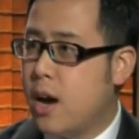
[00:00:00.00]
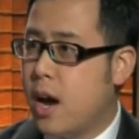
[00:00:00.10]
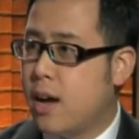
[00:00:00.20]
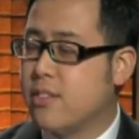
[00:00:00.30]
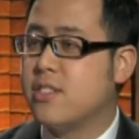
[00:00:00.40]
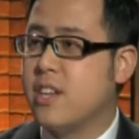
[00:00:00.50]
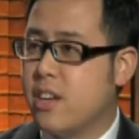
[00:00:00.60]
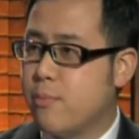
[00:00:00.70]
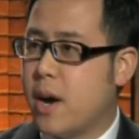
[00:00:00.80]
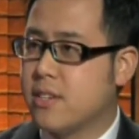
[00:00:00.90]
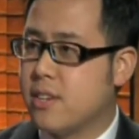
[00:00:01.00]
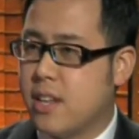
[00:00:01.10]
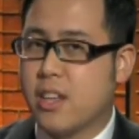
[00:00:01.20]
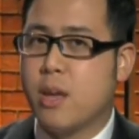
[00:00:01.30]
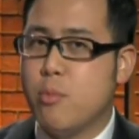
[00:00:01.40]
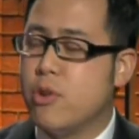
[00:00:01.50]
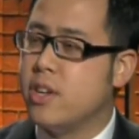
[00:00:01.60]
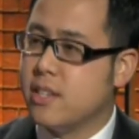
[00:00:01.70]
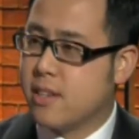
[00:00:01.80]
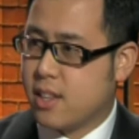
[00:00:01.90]
the city of Boston and the
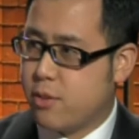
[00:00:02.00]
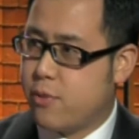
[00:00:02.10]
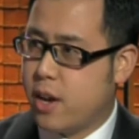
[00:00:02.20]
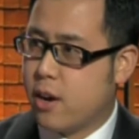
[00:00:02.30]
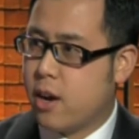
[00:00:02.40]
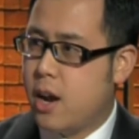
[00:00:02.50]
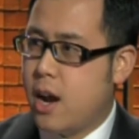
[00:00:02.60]
communities that live here.